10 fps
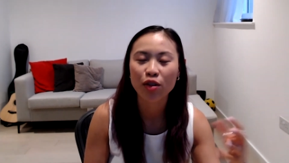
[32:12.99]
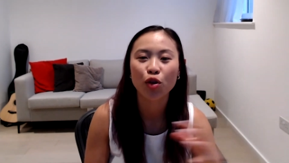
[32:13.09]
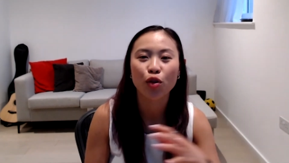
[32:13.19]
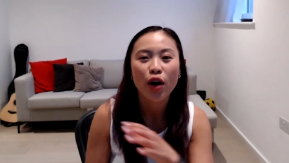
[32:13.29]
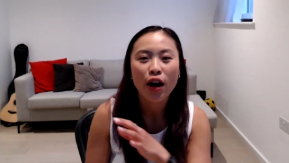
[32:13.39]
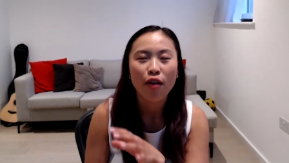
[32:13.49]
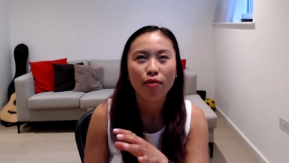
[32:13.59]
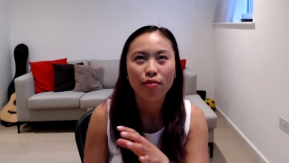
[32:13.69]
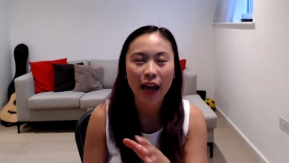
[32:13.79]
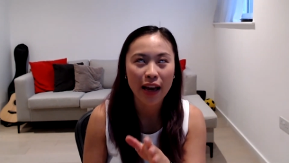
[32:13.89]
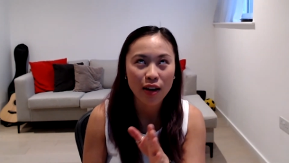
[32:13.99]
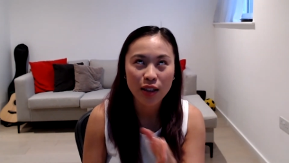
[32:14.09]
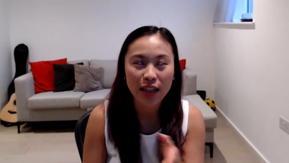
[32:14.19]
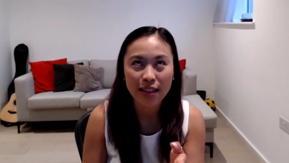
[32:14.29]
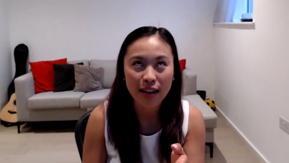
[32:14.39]
So
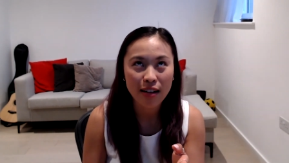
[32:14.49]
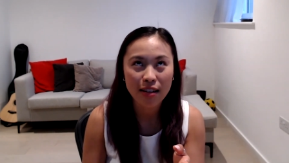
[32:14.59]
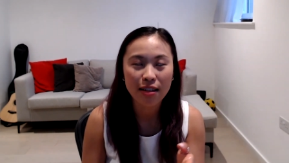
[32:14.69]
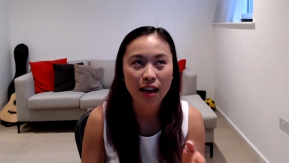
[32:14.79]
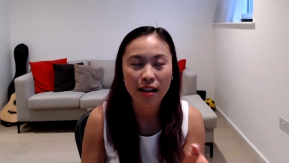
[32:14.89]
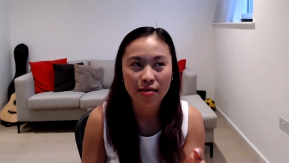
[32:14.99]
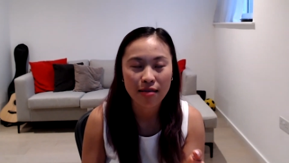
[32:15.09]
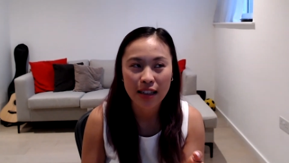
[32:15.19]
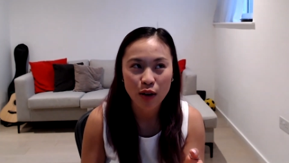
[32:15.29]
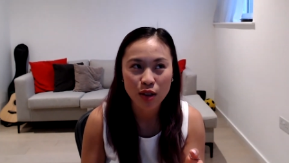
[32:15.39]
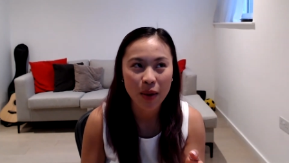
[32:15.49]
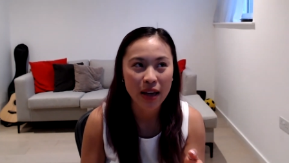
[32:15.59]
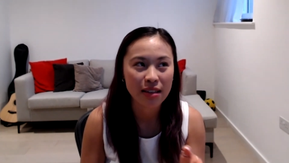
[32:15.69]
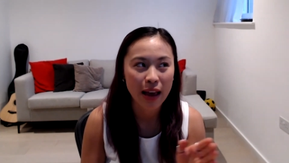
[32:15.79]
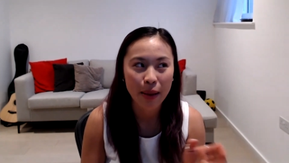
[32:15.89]
because I started in the DAO
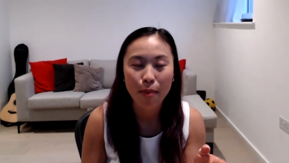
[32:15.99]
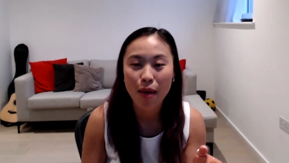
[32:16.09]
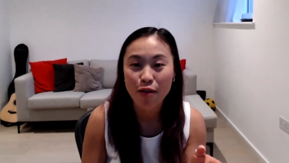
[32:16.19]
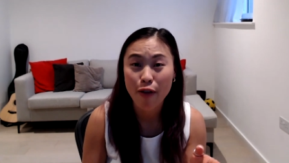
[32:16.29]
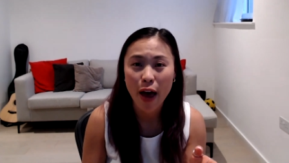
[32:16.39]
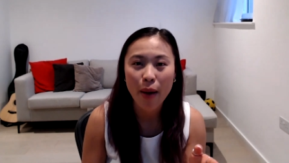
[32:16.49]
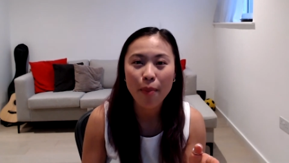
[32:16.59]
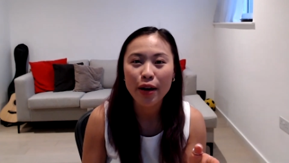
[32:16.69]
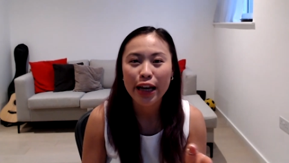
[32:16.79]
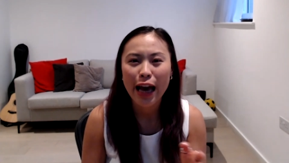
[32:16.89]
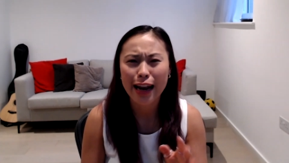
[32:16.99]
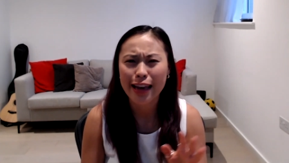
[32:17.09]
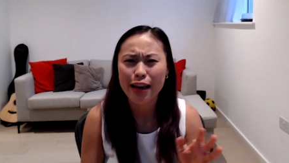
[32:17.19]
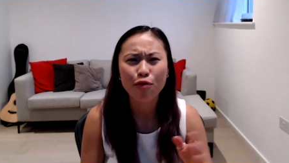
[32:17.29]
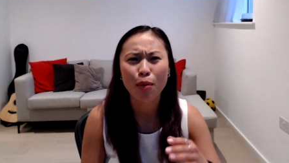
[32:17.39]
space mid-Feb, and I
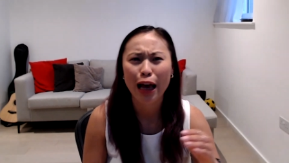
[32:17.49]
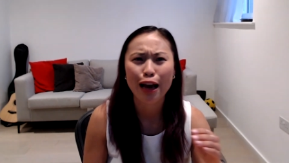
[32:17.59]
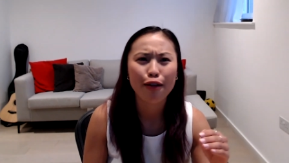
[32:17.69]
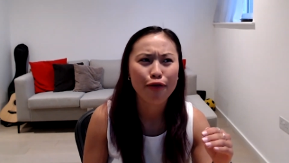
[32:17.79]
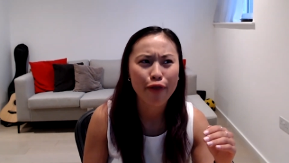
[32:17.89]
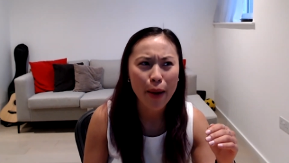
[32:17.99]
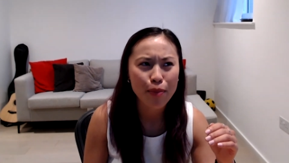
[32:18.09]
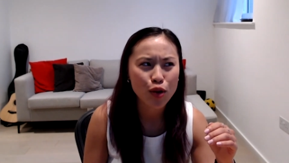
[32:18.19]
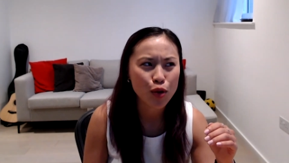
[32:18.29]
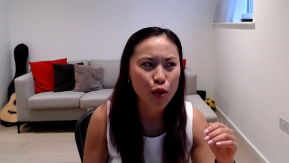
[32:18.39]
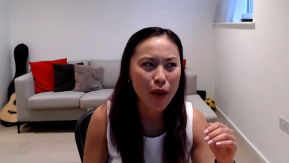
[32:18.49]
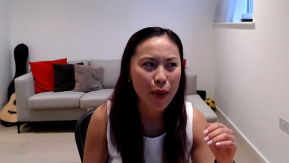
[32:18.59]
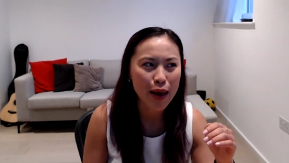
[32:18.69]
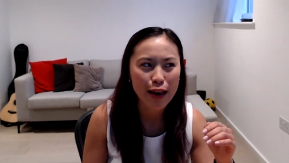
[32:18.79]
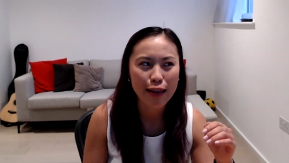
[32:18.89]
think from Feb to
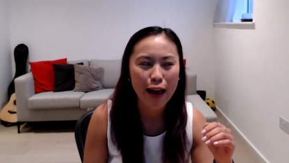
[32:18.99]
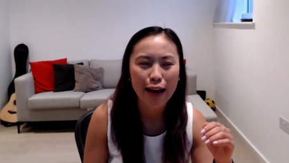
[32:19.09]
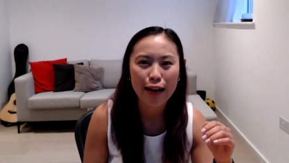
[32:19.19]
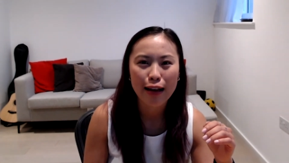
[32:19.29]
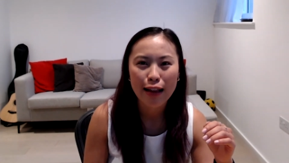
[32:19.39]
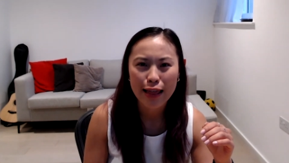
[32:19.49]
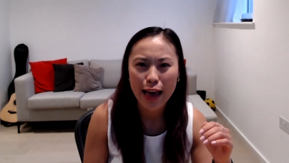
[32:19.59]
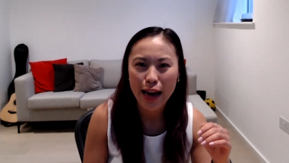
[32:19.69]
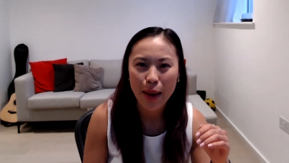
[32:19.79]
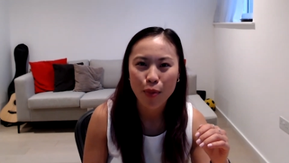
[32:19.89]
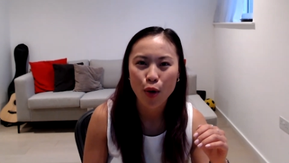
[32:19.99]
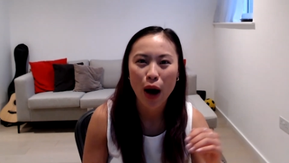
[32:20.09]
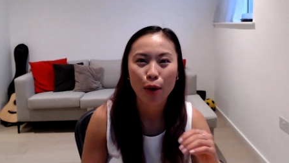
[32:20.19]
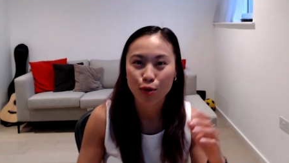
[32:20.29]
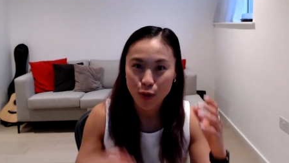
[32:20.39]
maybe late April,
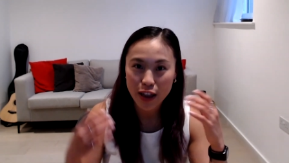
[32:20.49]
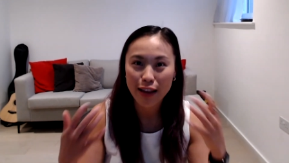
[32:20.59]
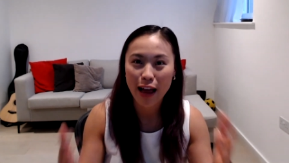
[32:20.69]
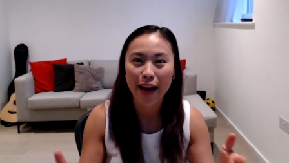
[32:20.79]
I was really